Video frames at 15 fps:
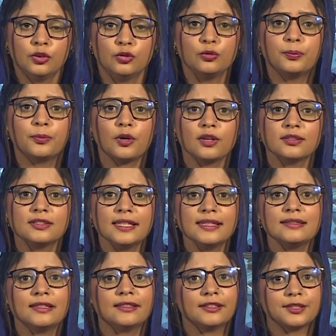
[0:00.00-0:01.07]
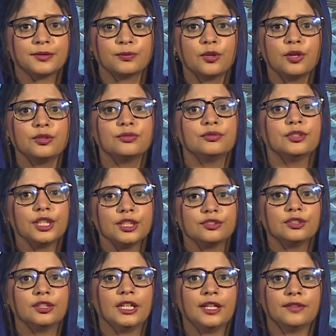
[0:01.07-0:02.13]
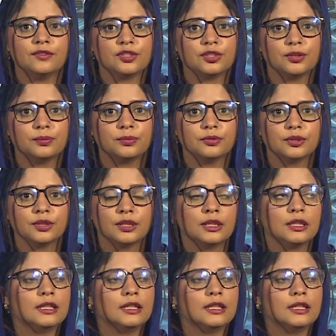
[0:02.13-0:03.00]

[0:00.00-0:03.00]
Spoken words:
to process and respond to natural language input.